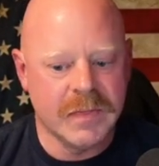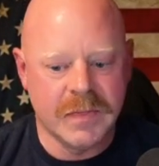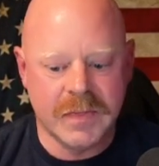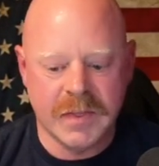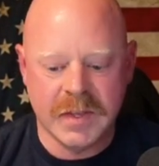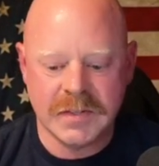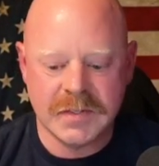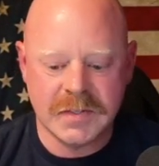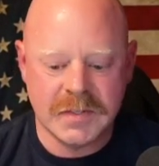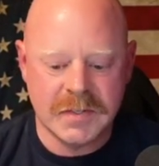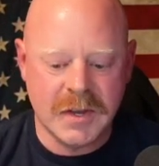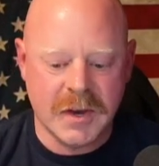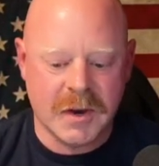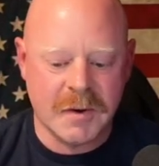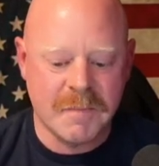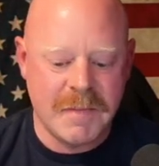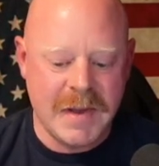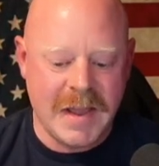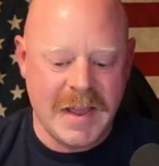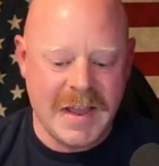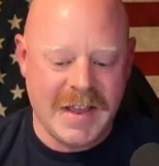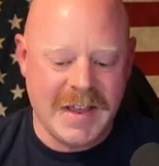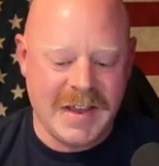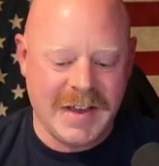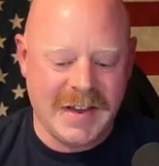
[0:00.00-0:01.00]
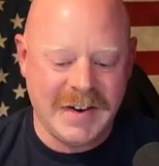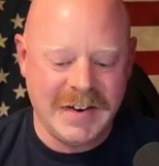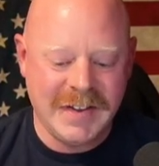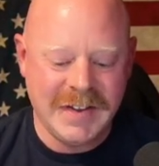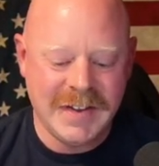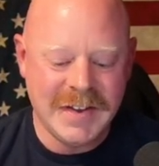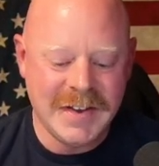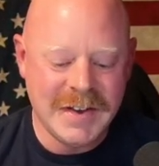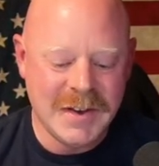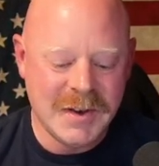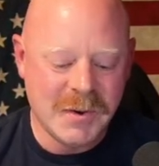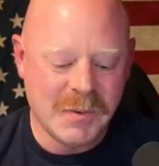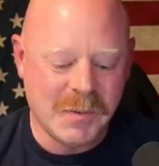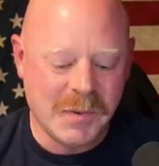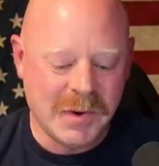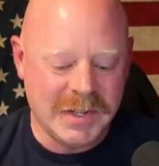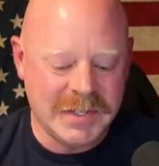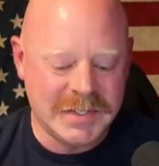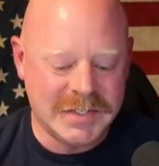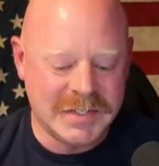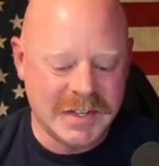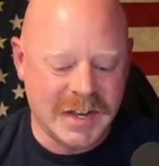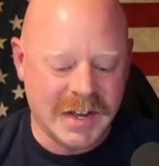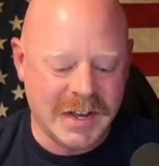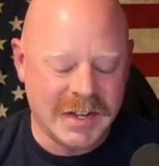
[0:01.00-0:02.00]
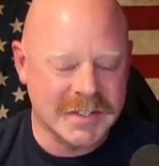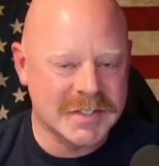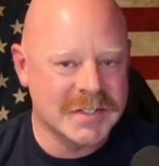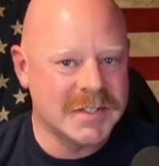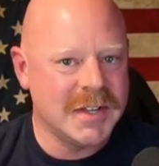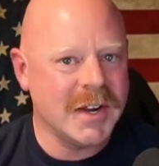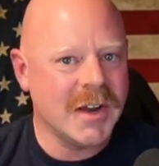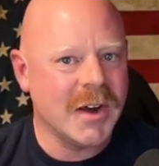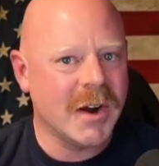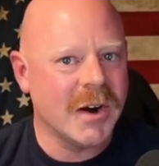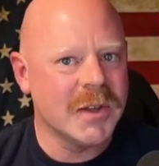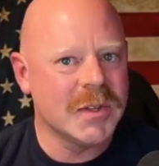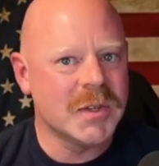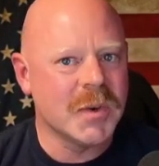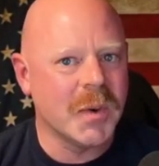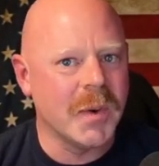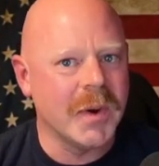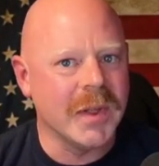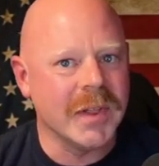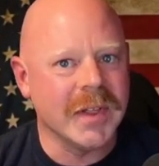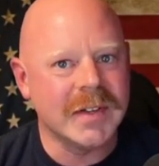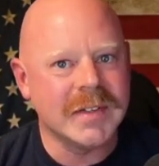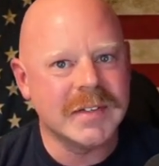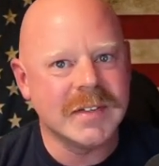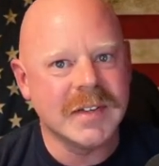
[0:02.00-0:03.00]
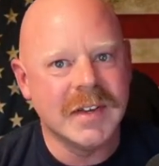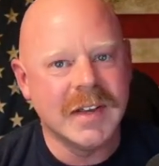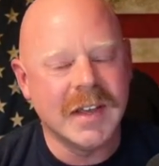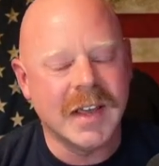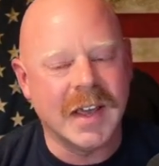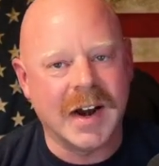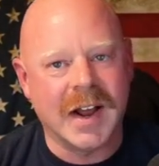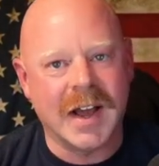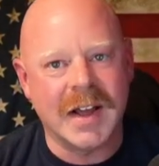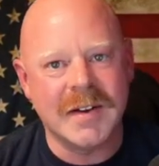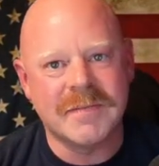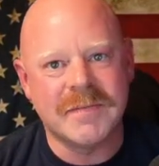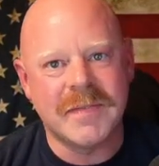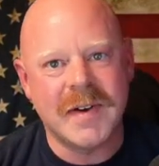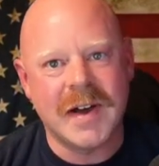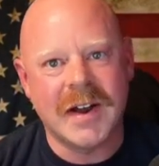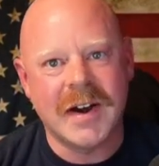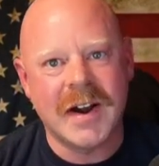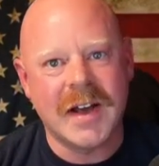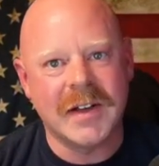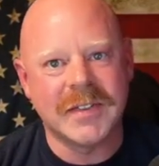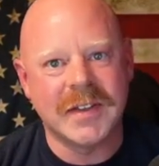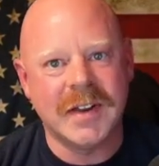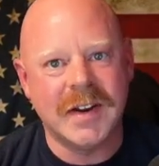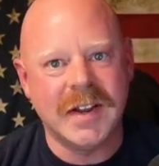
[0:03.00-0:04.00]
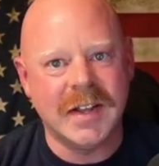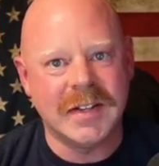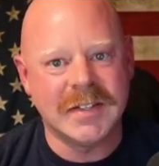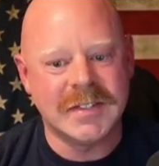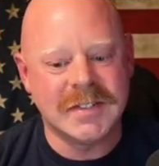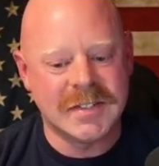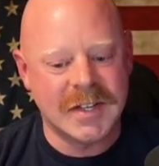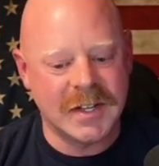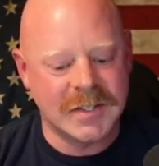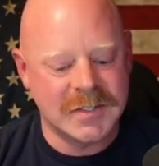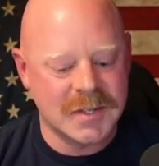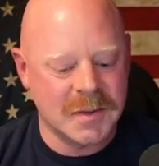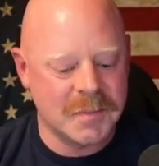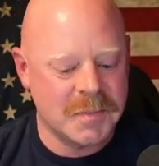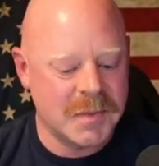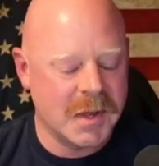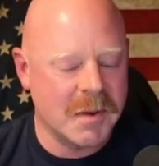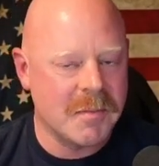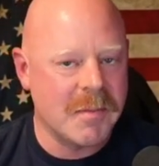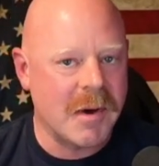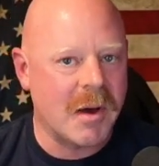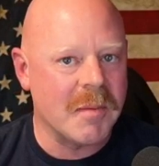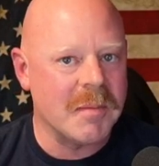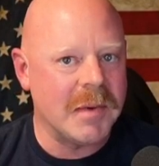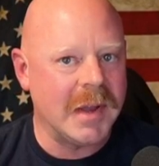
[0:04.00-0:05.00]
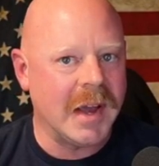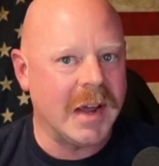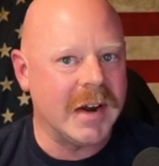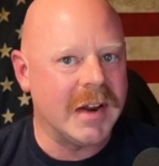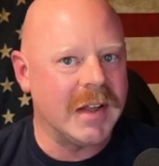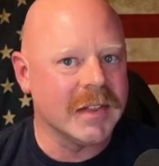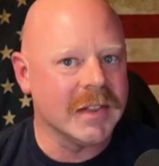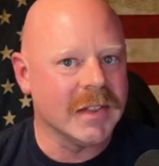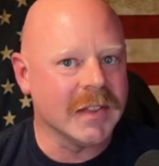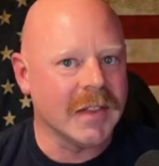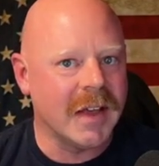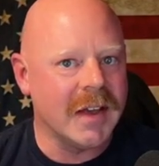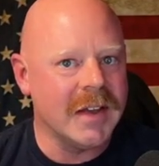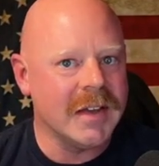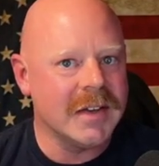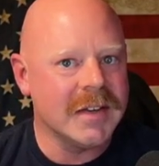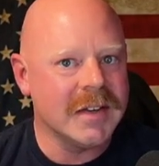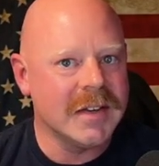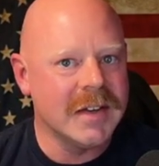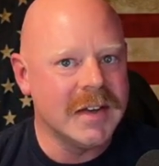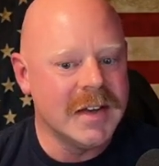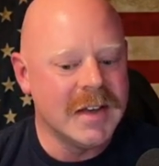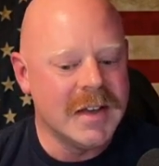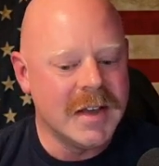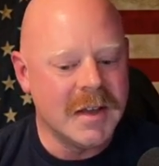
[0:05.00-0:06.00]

this young man was sitting on a toilet, and I'd found out that he had said something about me I didn't like.